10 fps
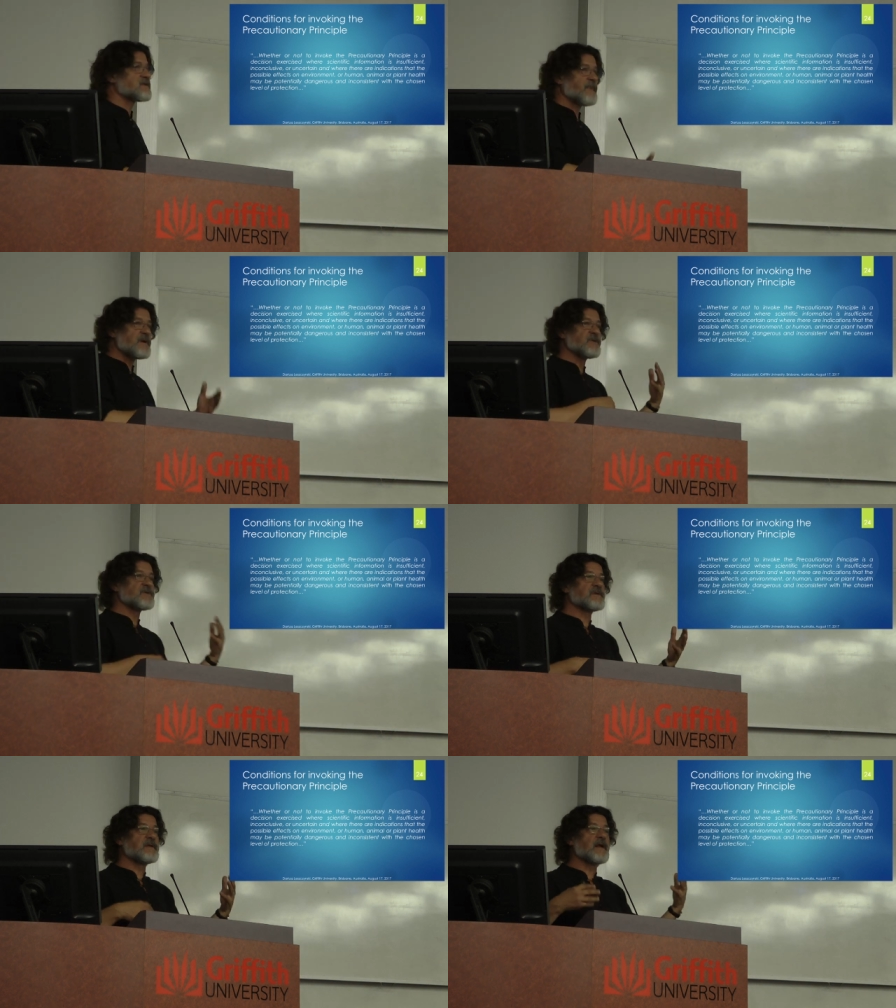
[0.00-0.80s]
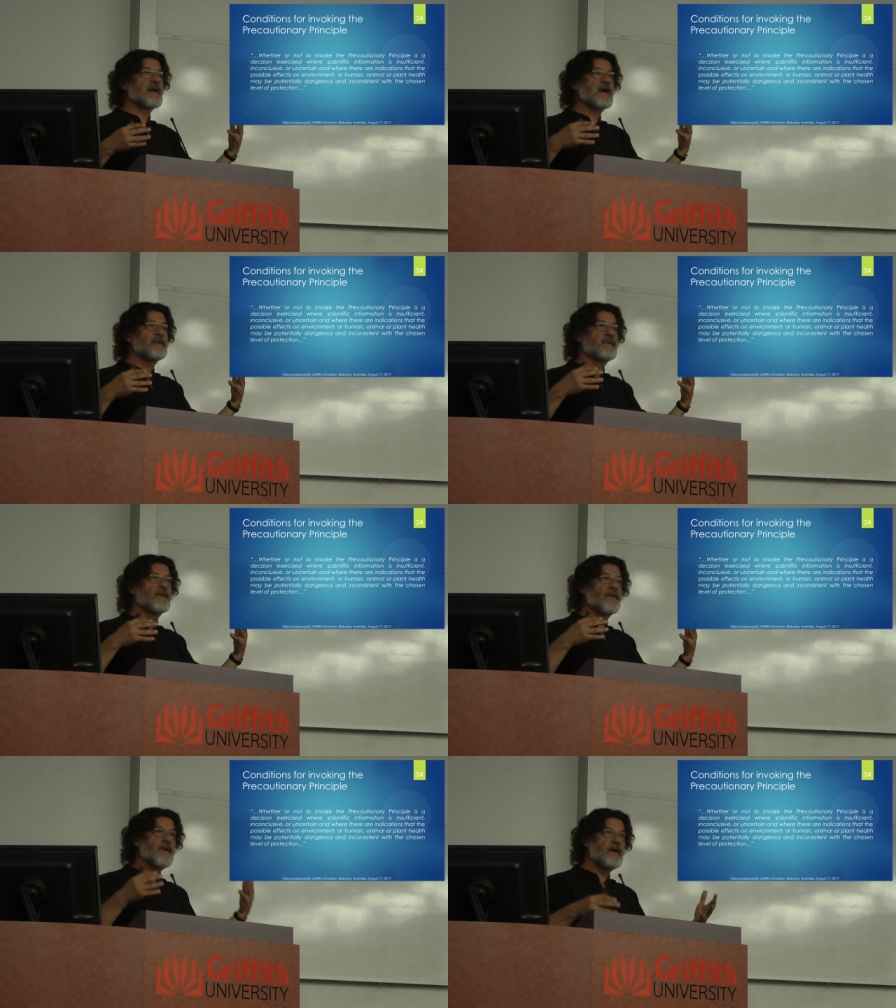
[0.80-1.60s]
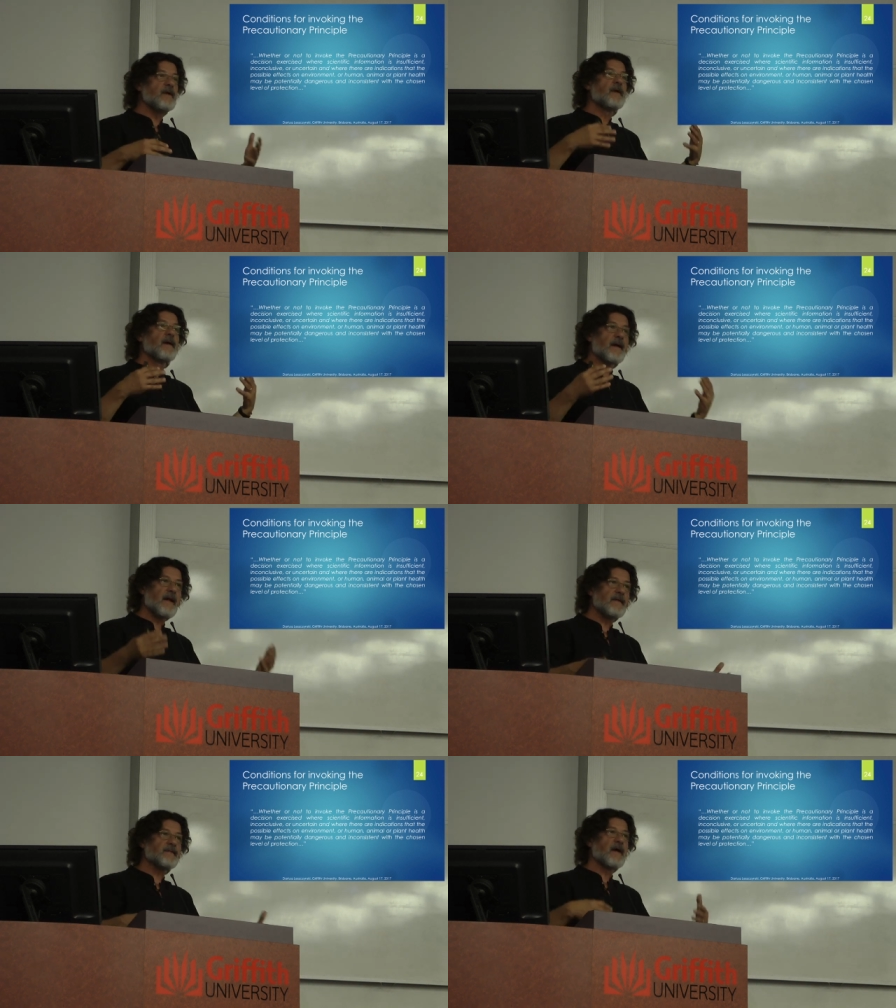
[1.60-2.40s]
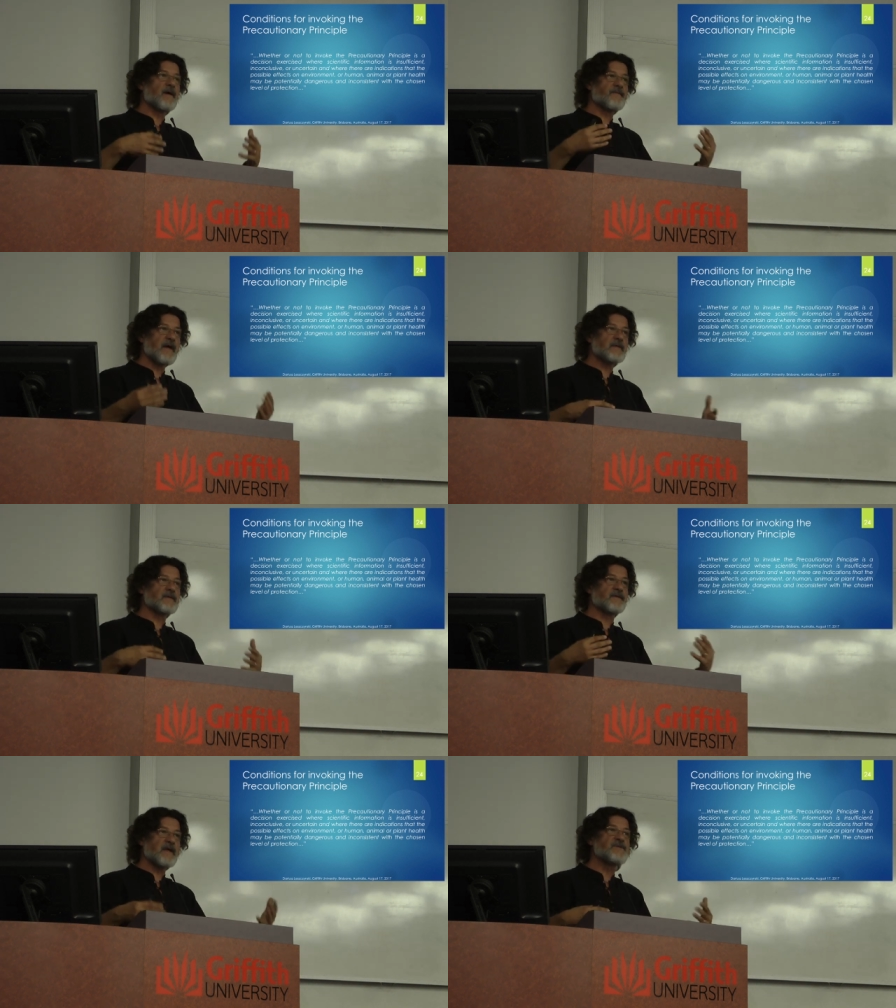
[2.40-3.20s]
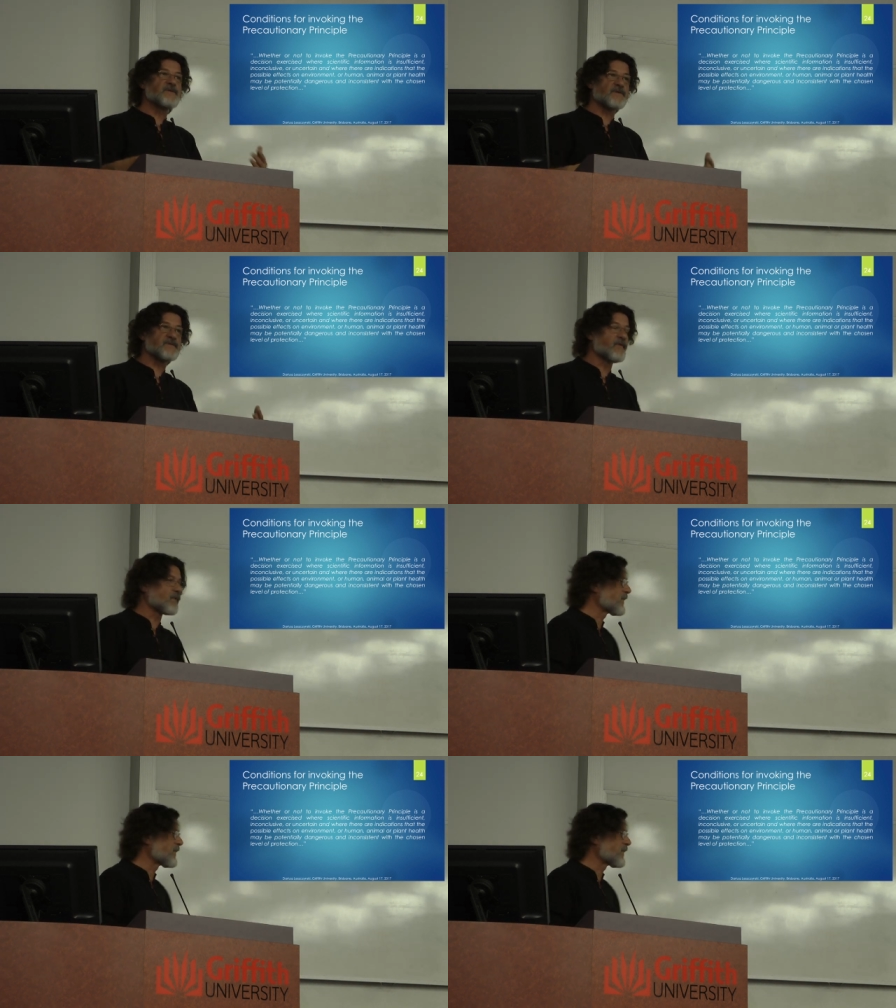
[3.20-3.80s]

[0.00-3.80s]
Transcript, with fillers: suspicions that there can be real health effect dangerous